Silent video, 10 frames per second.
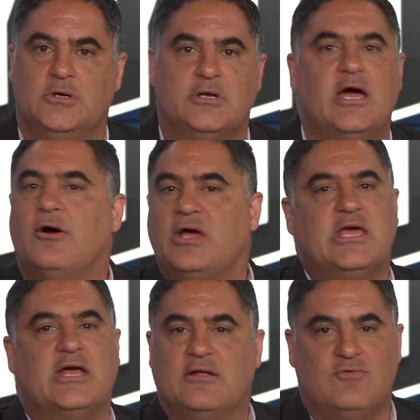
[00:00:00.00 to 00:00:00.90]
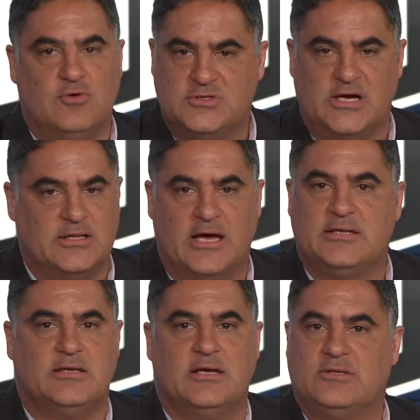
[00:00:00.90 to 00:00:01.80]
Now, again, if you tell that
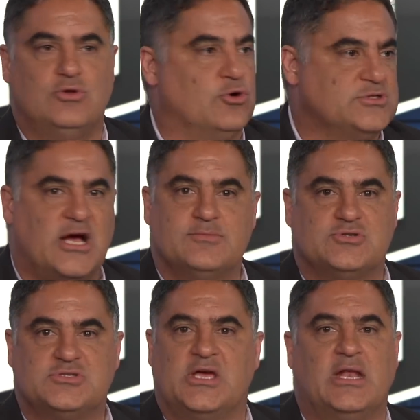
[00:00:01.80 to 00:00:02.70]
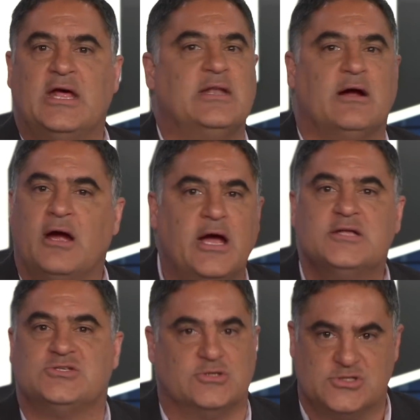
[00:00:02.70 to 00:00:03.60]
at New York Times or CNN, their
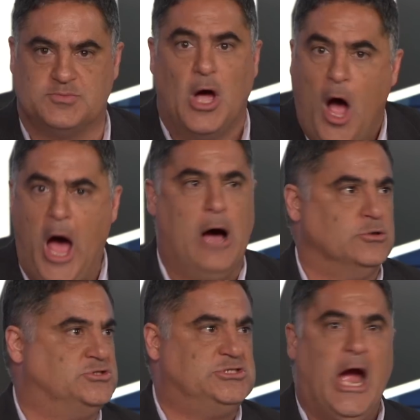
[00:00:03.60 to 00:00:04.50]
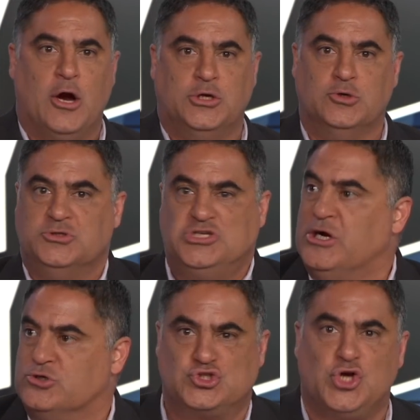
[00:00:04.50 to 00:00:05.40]
heads will explode. How dare you,
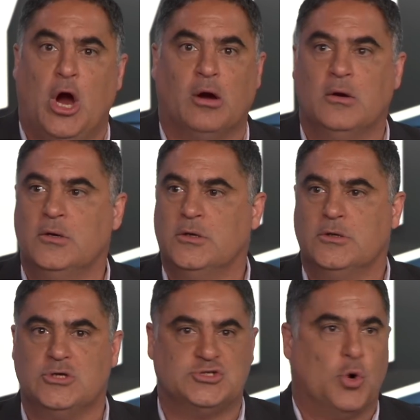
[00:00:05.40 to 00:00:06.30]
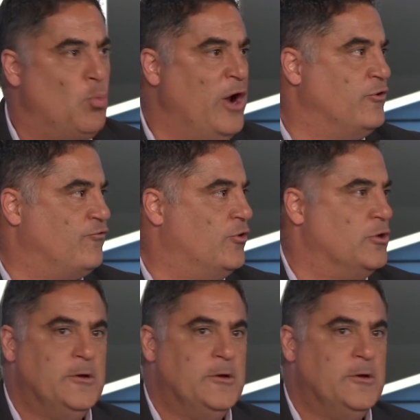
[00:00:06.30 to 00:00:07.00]
dear sir? Those are wonderful,